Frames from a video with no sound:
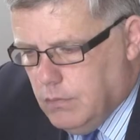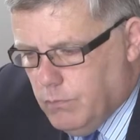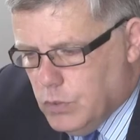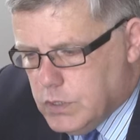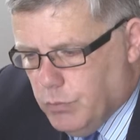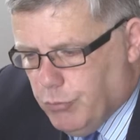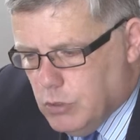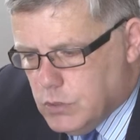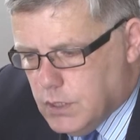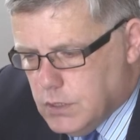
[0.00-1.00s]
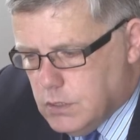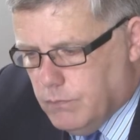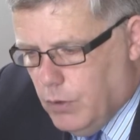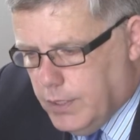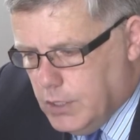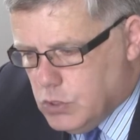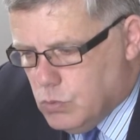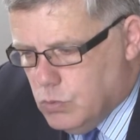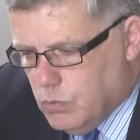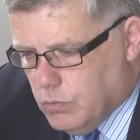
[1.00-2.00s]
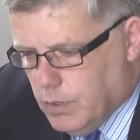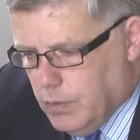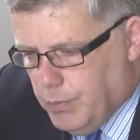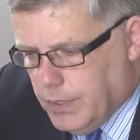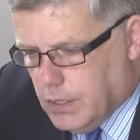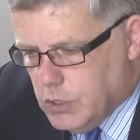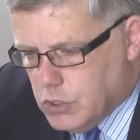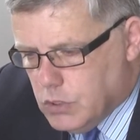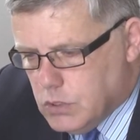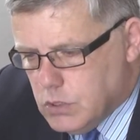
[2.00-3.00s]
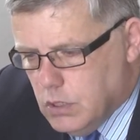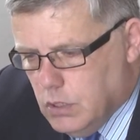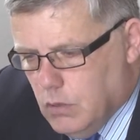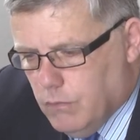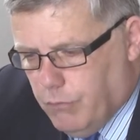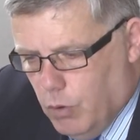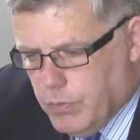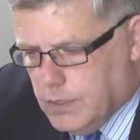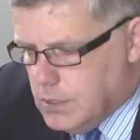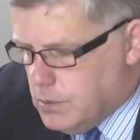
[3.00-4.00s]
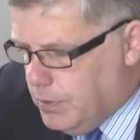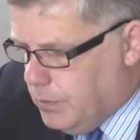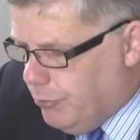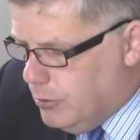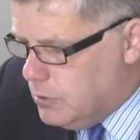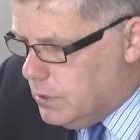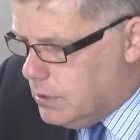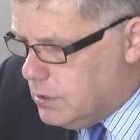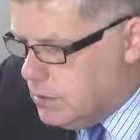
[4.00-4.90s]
invoicing process, the financial implications, from the discipline process.